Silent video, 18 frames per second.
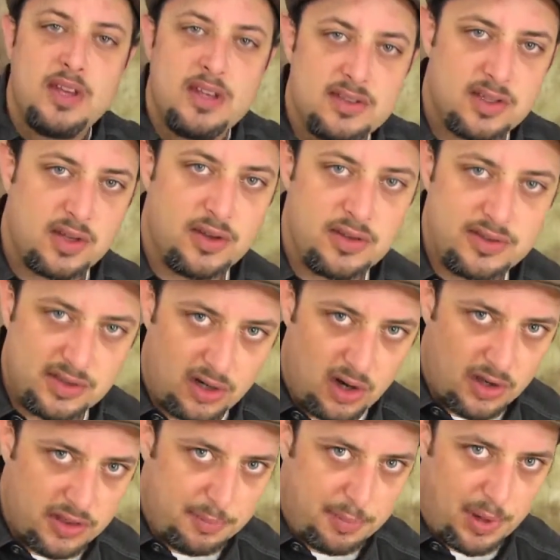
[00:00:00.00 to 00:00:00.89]
So those are
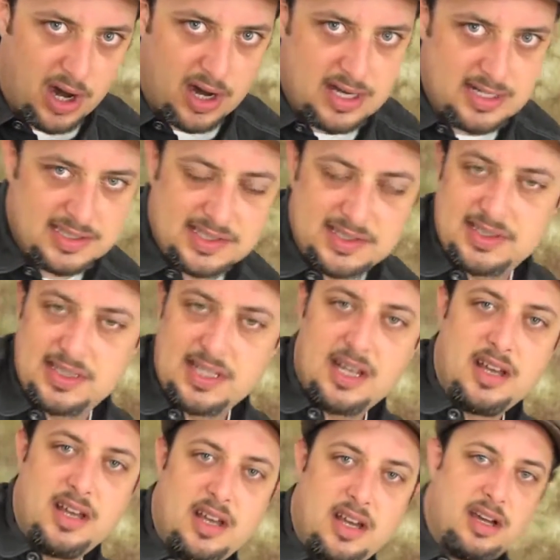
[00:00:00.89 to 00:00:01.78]
all the parts.
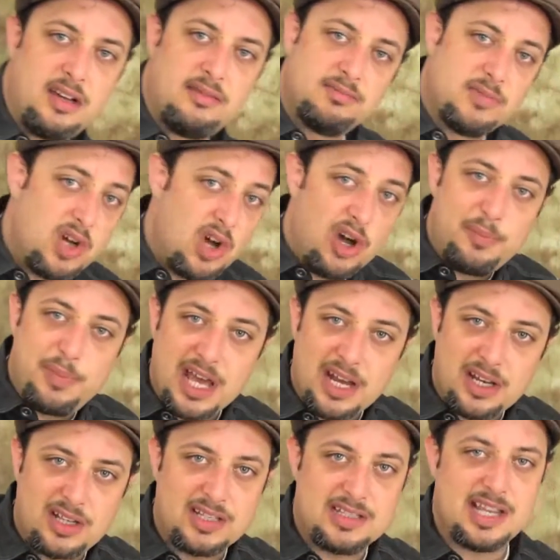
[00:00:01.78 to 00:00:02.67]
Hope you
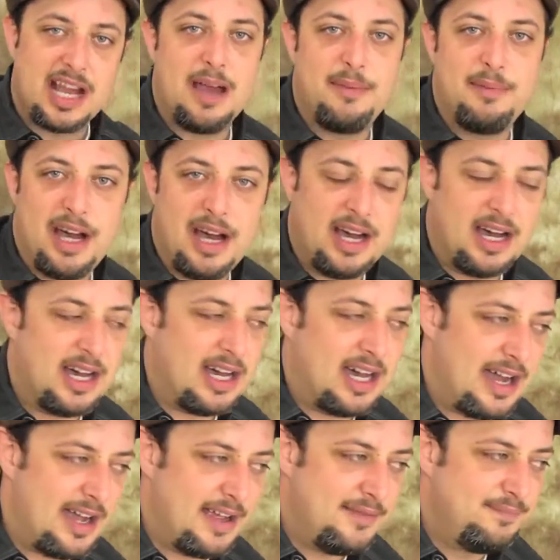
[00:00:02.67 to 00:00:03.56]
had a good time.
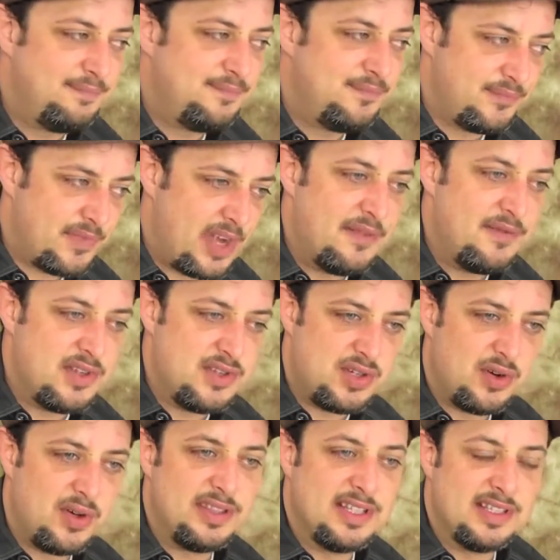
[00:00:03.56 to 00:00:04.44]
I've
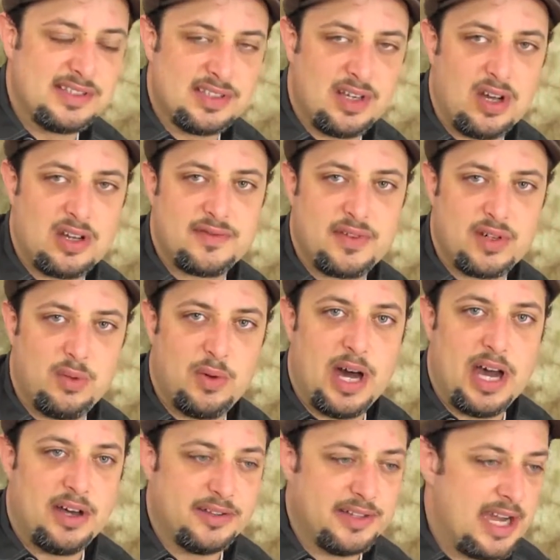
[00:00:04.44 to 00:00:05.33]
enjoyed this song for a
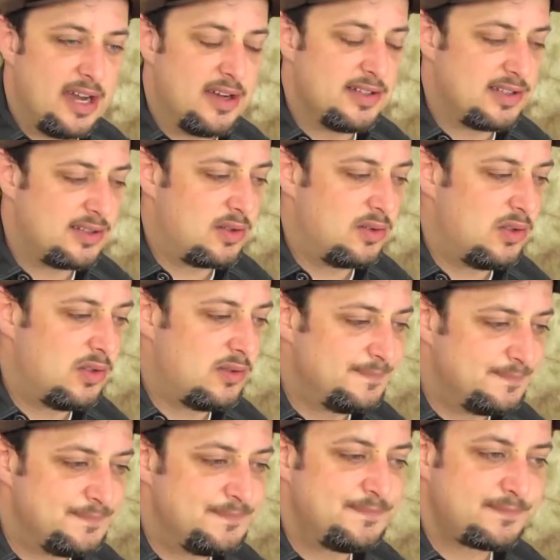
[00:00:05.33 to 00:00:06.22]
while now. It's
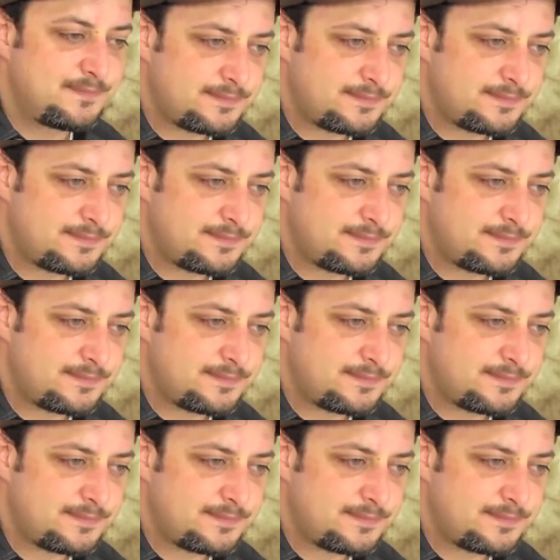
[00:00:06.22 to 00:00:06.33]
cool.